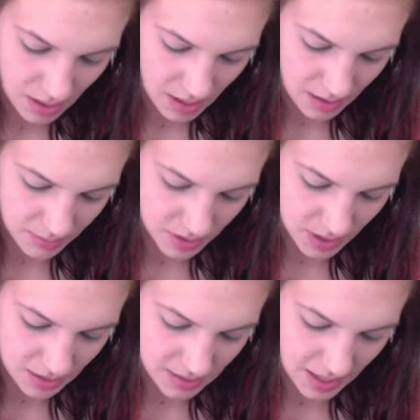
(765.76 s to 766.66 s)
And I'm just
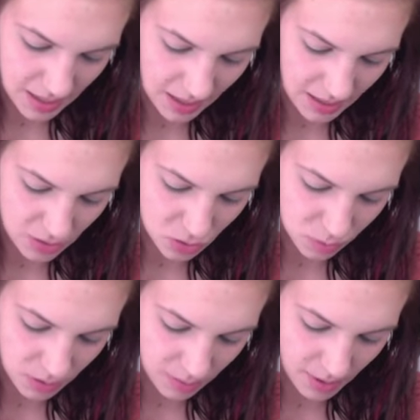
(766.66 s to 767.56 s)
going to take it and kind of
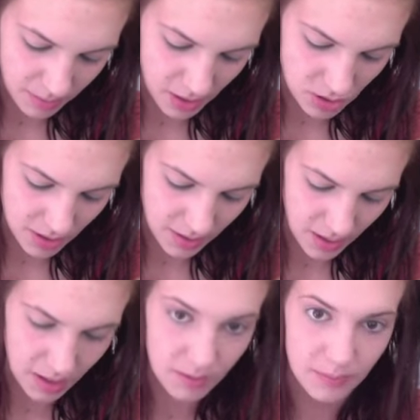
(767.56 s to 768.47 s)
swirl my brush in there.